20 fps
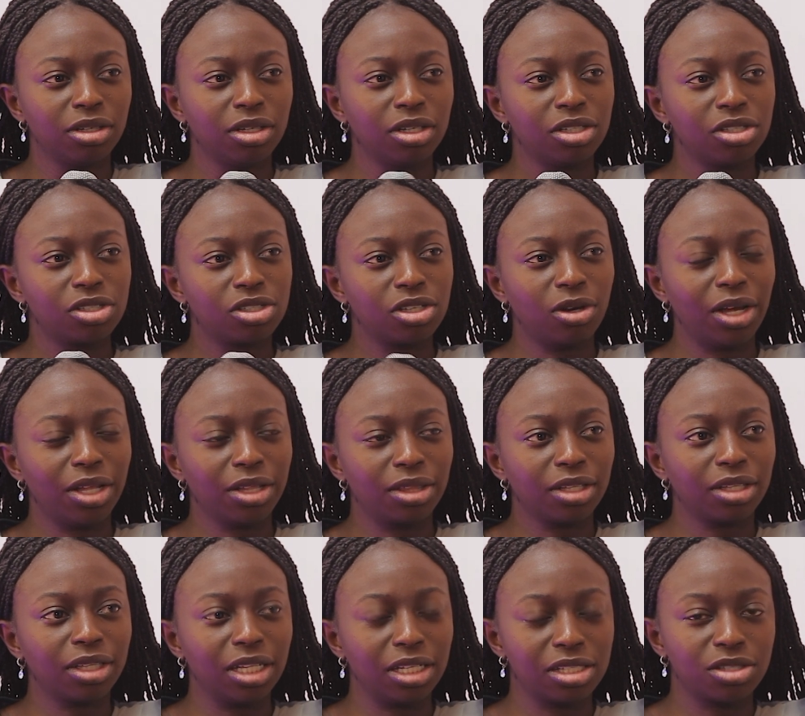Yeah. So I
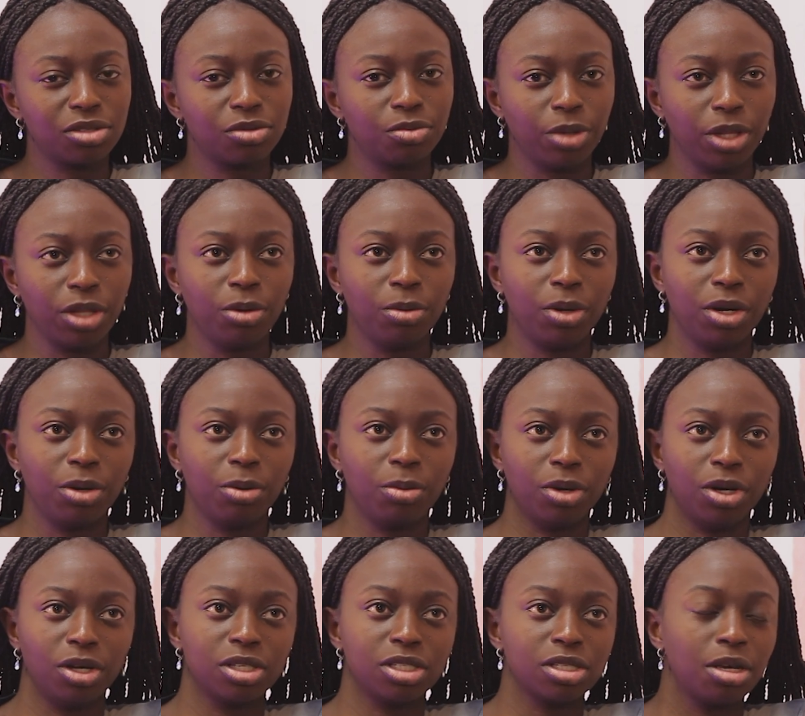think that's really what it
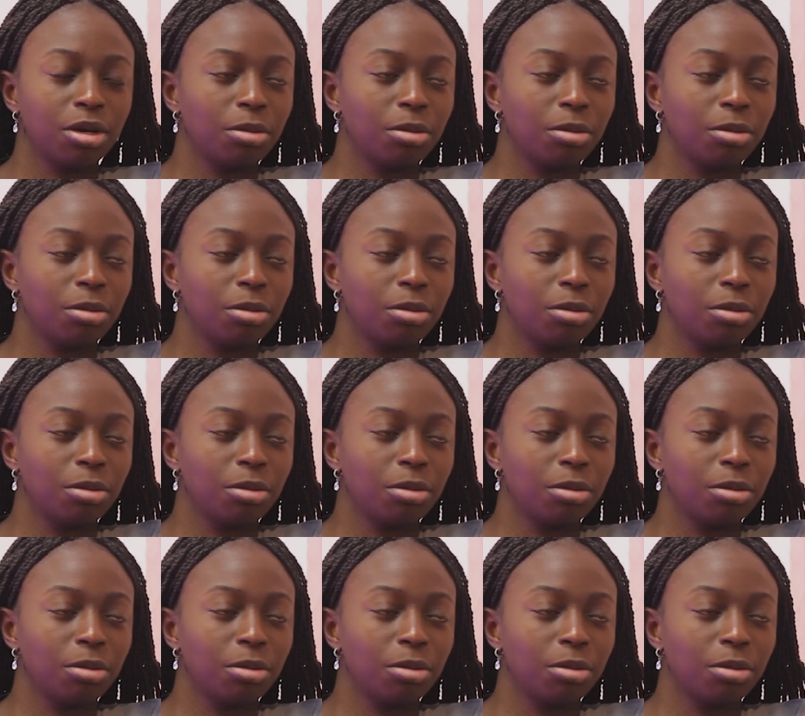was.